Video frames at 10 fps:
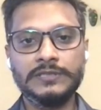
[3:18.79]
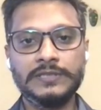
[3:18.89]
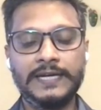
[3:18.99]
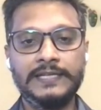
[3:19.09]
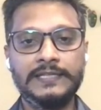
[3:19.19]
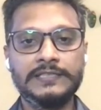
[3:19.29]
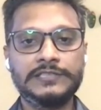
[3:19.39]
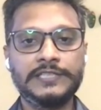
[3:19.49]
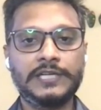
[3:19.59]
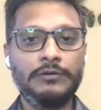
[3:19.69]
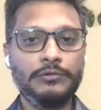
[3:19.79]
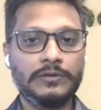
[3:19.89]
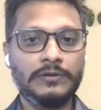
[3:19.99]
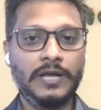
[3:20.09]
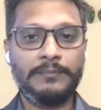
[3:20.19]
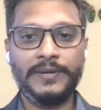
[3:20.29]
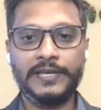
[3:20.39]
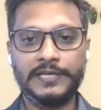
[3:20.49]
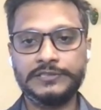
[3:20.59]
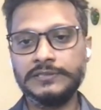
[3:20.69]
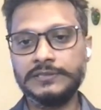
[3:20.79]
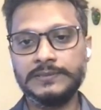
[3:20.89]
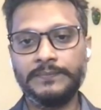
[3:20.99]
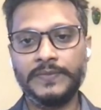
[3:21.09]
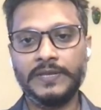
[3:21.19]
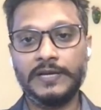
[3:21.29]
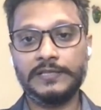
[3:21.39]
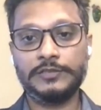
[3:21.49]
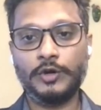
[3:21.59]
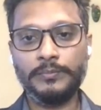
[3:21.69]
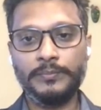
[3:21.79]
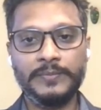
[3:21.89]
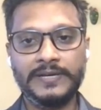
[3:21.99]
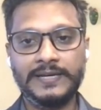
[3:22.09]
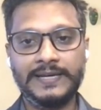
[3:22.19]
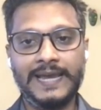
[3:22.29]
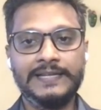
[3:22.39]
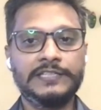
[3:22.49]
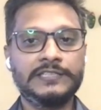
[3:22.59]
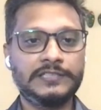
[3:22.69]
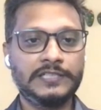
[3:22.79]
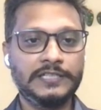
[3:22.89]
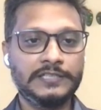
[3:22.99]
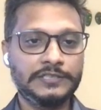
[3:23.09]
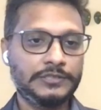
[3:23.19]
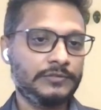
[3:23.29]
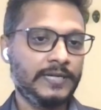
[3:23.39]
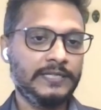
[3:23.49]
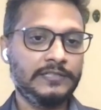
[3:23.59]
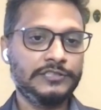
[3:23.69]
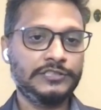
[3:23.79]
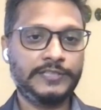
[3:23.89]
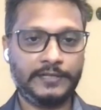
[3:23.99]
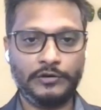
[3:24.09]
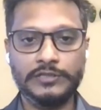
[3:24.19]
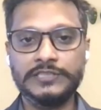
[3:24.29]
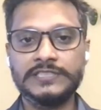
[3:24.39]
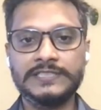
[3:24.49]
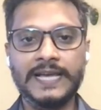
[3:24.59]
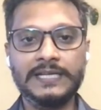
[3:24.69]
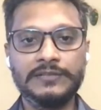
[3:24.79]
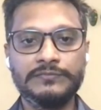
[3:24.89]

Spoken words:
and Industry Cloud applications at the top can get integrated into the intelligent technology stack,